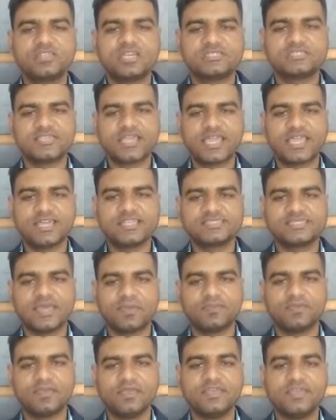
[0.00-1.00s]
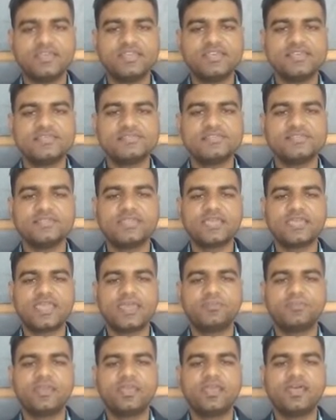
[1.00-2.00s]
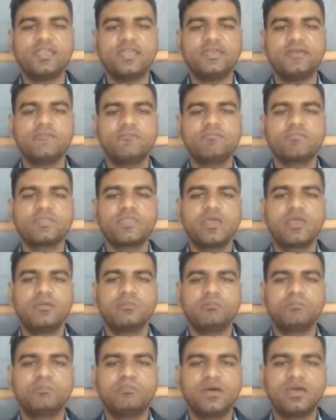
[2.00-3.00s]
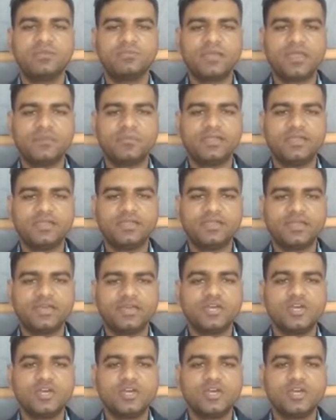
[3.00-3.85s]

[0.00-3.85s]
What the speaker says: The second step, increase in the capillary permeability.